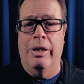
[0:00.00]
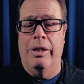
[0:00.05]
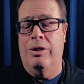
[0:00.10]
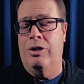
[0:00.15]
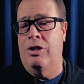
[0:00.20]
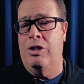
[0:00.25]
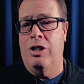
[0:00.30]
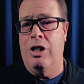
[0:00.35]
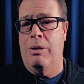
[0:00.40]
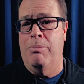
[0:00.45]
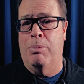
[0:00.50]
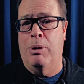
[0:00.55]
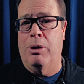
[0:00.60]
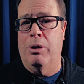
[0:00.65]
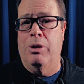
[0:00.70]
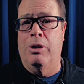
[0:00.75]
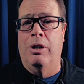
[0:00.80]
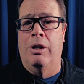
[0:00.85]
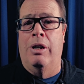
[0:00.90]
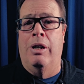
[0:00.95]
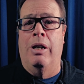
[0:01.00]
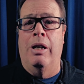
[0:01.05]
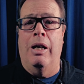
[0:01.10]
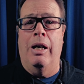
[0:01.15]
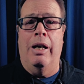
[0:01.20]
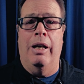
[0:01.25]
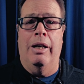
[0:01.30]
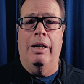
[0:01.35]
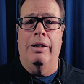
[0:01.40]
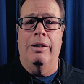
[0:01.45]
It's cheaper,
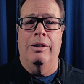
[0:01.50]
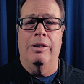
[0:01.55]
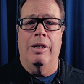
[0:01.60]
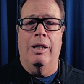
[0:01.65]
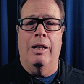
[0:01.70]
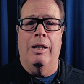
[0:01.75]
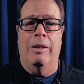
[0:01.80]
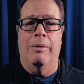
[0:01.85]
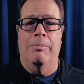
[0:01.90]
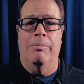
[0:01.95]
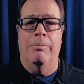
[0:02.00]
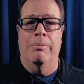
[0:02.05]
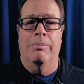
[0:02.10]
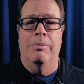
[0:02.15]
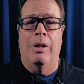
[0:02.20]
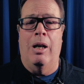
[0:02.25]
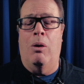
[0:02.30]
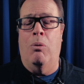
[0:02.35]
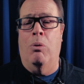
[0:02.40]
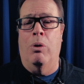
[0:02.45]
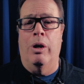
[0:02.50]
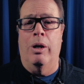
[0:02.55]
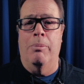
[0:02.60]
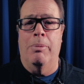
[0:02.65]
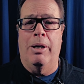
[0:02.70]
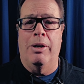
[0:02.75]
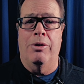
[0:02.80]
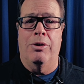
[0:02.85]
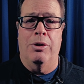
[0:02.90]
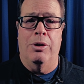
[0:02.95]
and not worrying
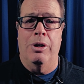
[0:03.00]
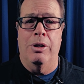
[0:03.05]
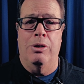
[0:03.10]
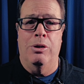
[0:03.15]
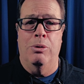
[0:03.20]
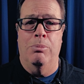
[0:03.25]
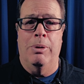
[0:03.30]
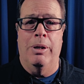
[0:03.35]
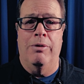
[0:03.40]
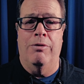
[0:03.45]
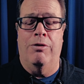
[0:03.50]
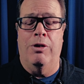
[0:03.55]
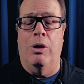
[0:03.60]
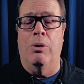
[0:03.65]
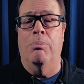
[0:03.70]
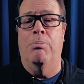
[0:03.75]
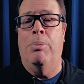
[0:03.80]
about 32-bit float.